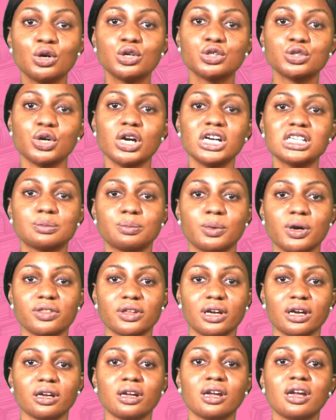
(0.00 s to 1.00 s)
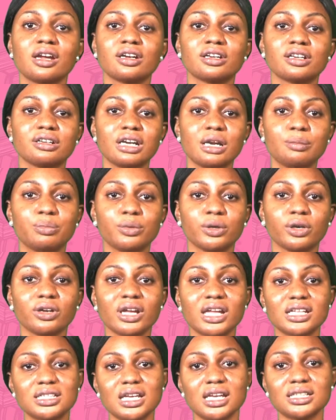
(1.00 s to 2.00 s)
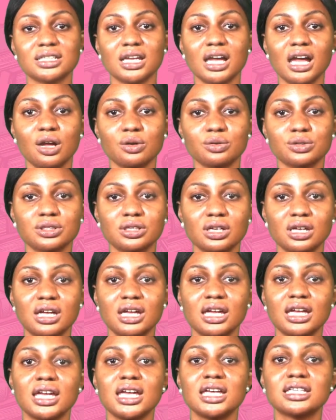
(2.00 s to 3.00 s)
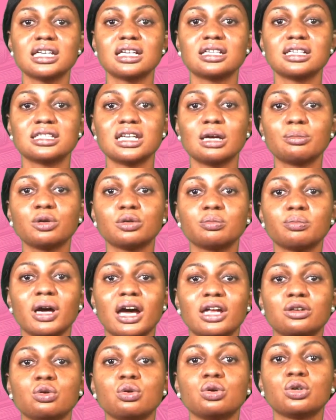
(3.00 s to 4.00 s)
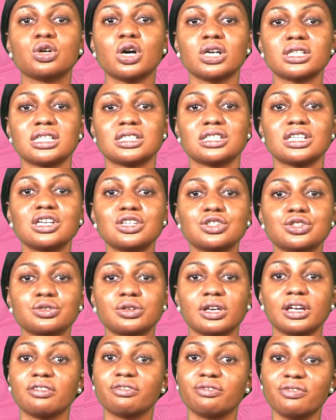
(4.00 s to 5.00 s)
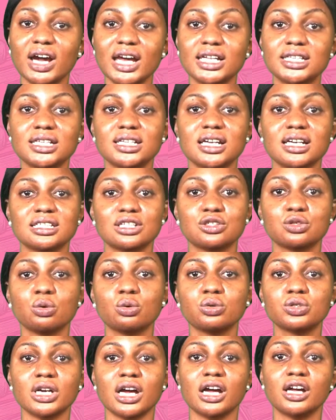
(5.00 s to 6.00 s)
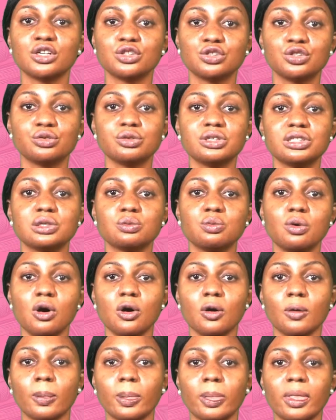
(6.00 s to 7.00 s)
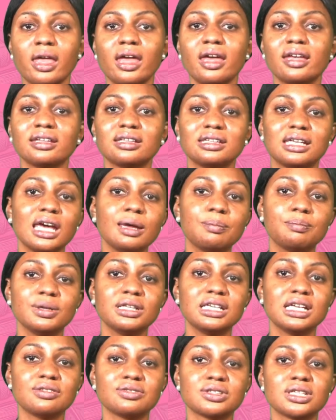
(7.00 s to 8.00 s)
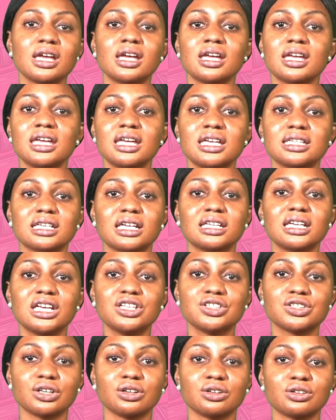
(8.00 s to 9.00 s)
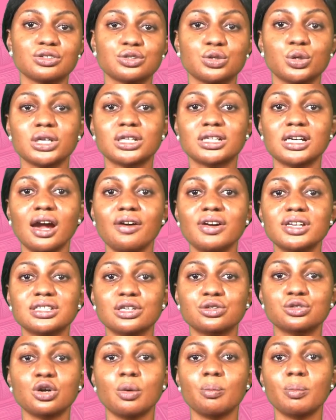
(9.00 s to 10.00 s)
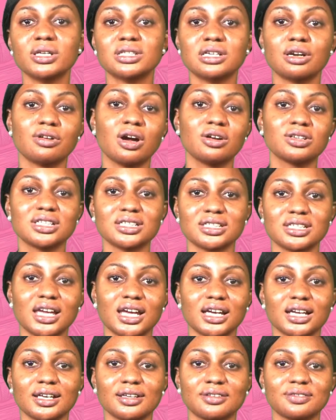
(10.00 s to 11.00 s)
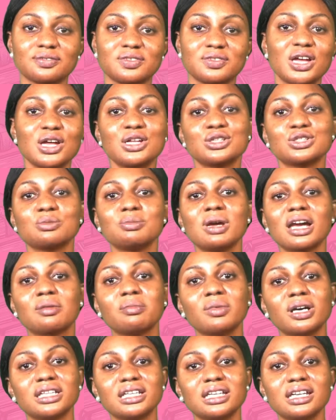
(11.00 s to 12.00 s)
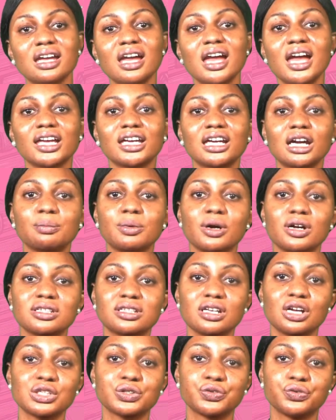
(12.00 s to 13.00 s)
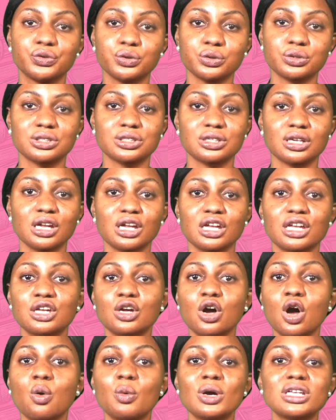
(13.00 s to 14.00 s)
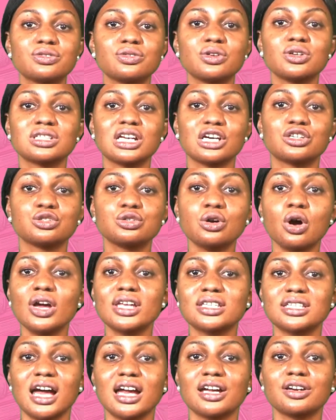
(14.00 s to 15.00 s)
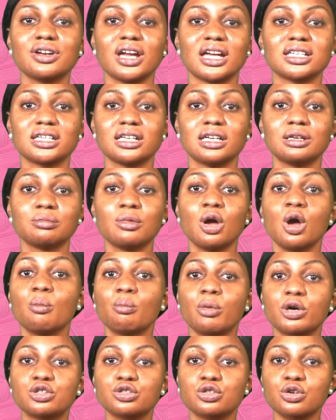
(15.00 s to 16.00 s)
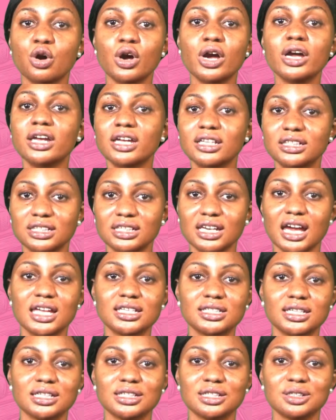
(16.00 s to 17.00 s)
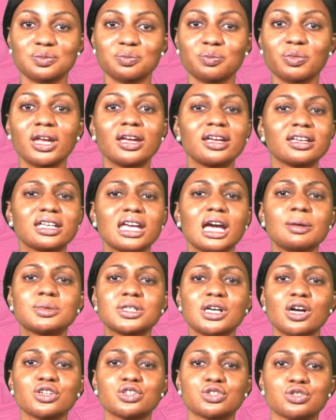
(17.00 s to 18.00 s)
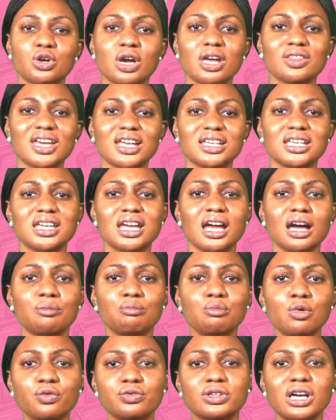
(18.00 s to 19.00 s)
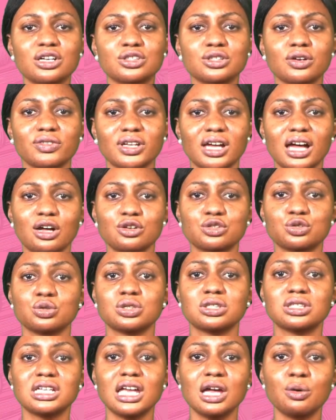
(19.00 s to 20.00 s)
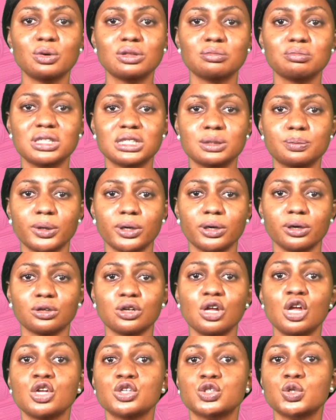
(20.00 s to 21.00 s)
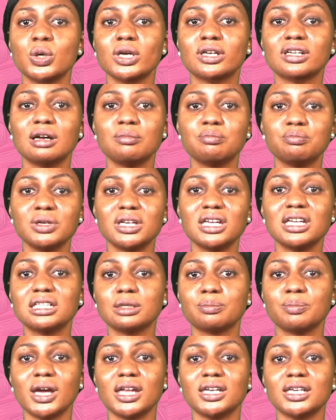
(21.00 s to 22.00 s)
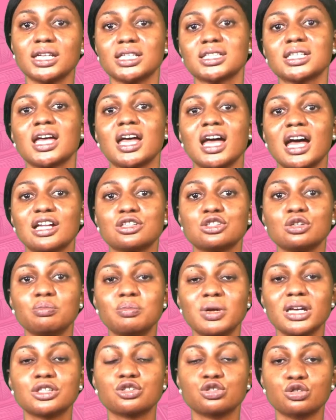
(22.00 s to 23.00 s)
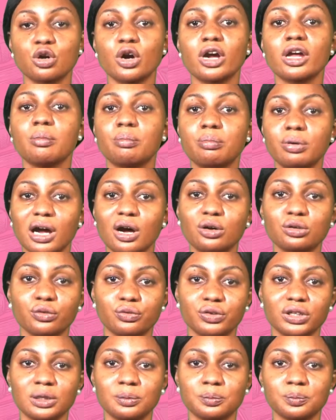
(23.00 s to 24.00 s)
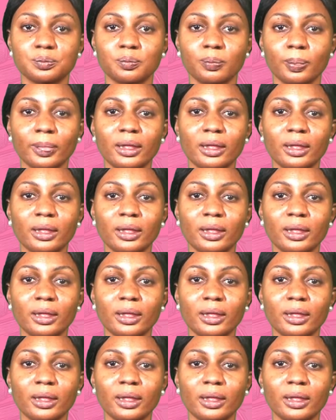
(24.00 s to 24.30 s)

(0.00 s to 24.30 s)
Troy's brother, Gabriel, enters the house. He is a disabled man who got his injury fighting as a soldier during the war. Gabe believes he is an angel, so he carries a trumpet around his neck. To make money, Gabriel sells fruits. He always feels that Troy is angry at him, but Troy denies it. Gabe tells Troy that he moved out of the house to stay with Miss Pearl so he can be independent and to make Troy proud of him.